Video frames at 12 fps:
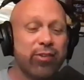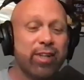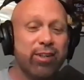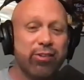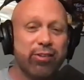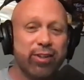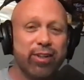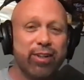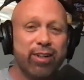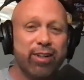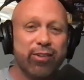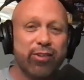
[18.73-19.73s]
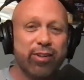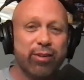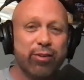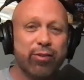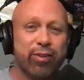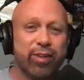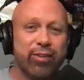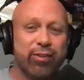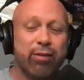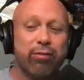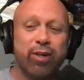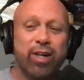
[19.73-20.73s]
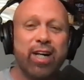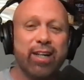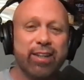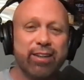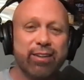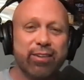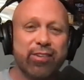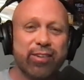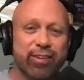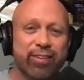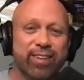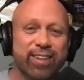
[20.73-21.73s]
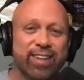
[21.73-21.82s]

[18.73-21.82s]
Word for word: nicer than ours. It's it's awful hot here. So,